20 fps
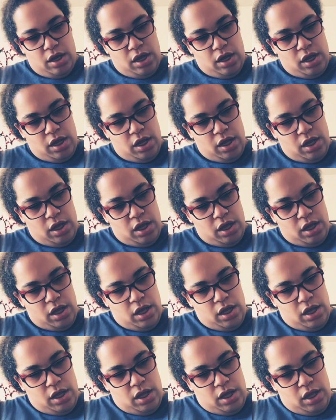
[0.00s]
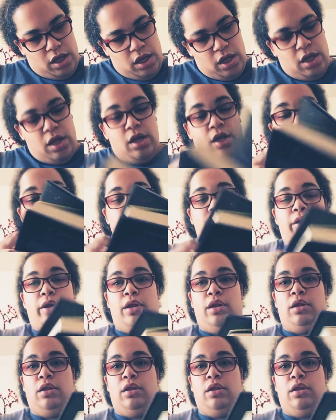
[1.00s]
[no speech]